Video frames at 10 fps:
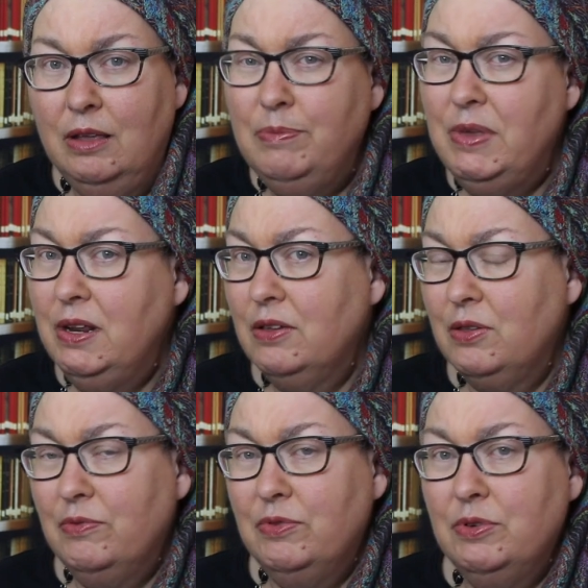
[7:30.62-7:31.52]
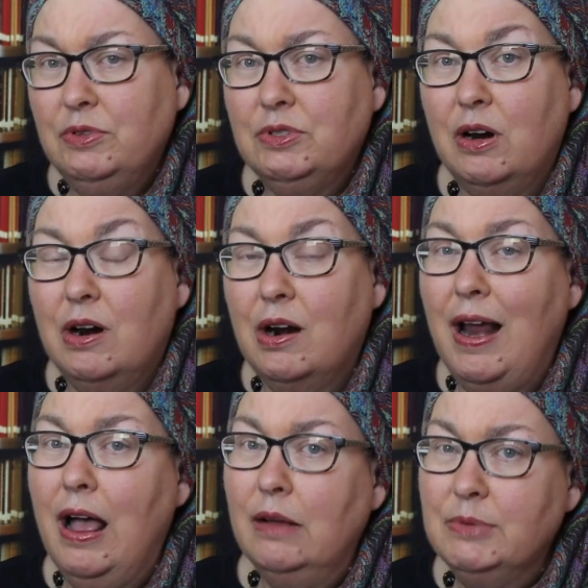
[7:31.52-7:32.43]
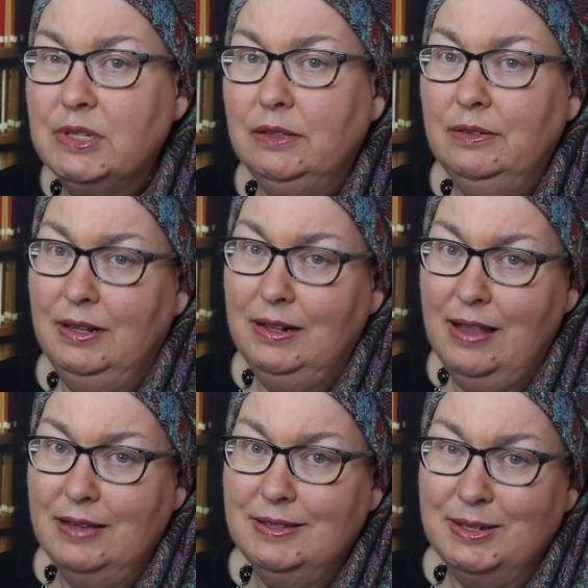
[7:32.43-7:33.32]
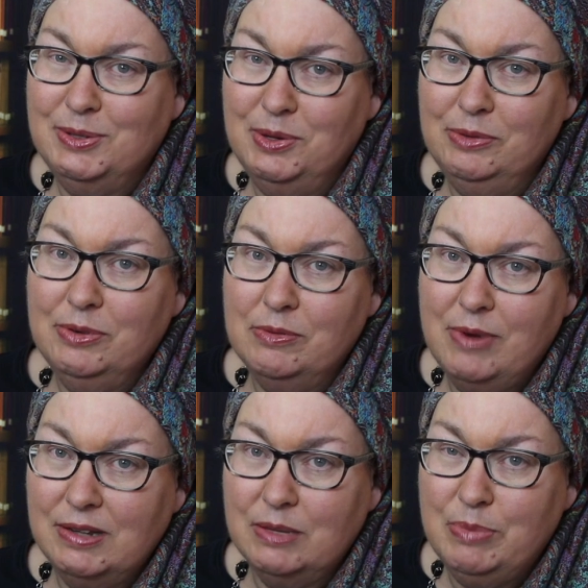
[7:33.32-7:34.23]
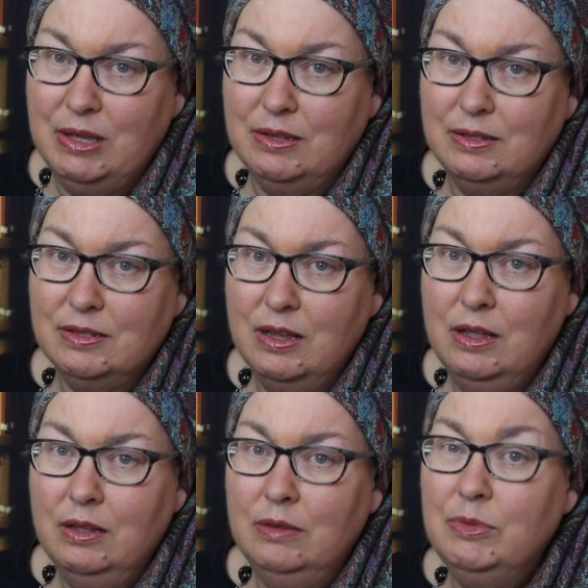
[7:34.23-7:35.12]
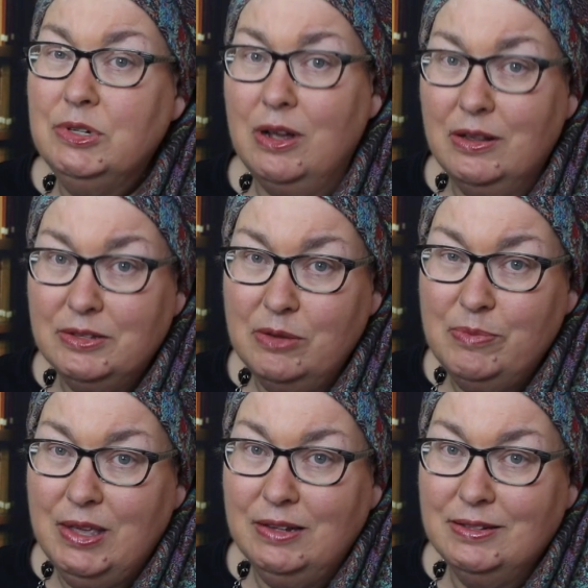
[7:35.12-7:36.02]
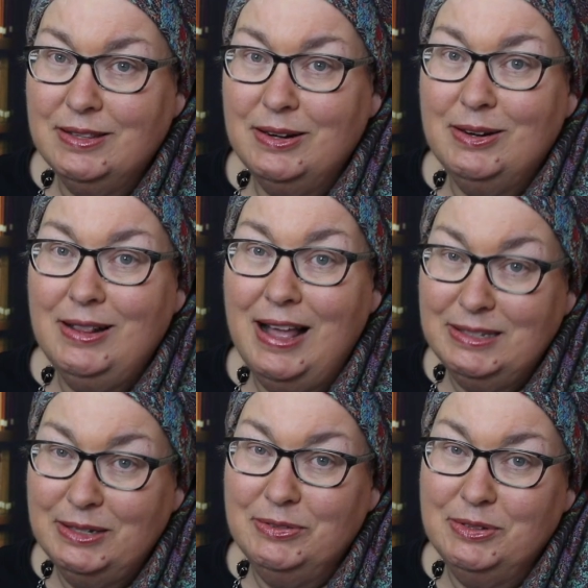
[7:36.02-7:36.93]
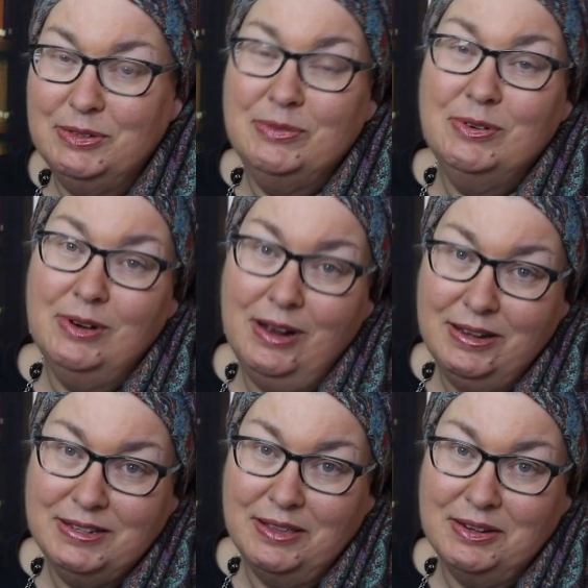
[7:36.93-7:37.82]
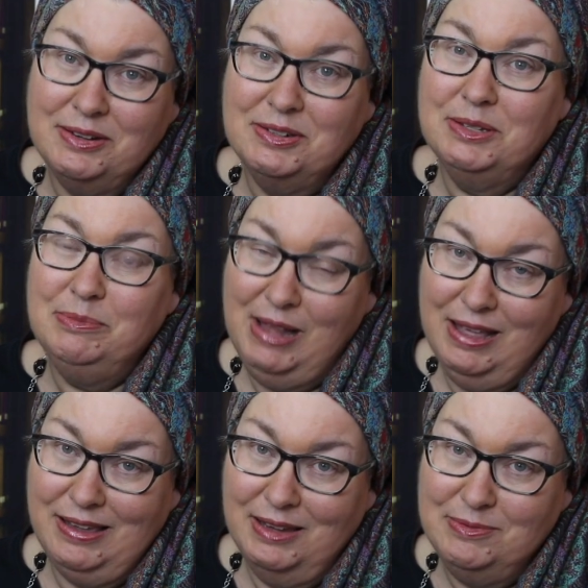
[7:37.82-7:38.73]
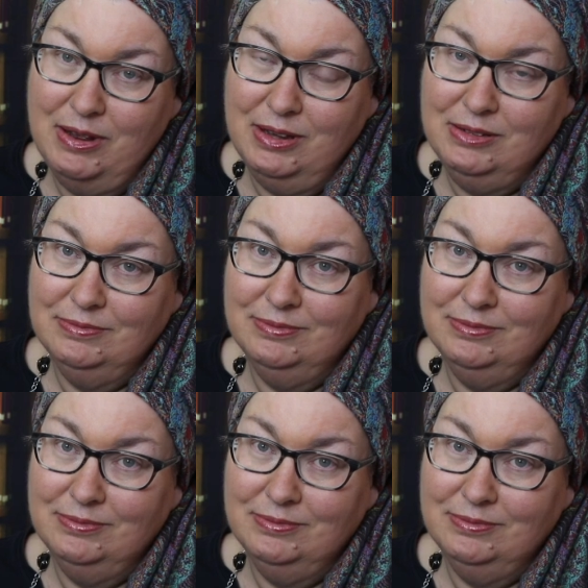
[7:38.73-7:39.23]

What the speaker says: Many of the foods are absolutely classic soul food recipes, which also means they're classic foods for all Southerners, black and white.